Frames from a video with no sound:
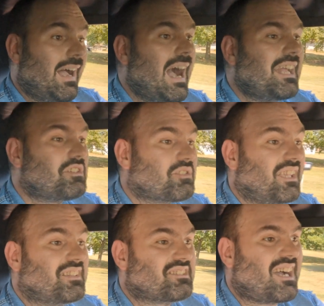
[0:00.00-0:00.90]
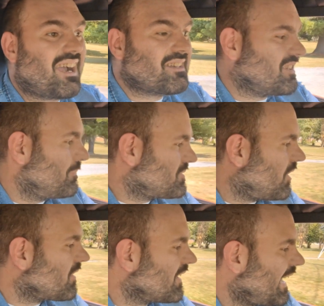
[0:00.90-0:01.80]
I just lit the tires up,
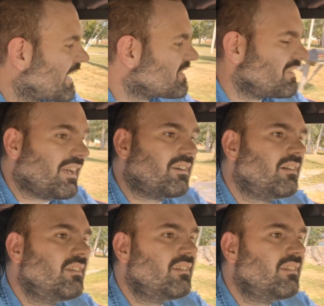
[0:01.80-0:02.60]
totally accidental.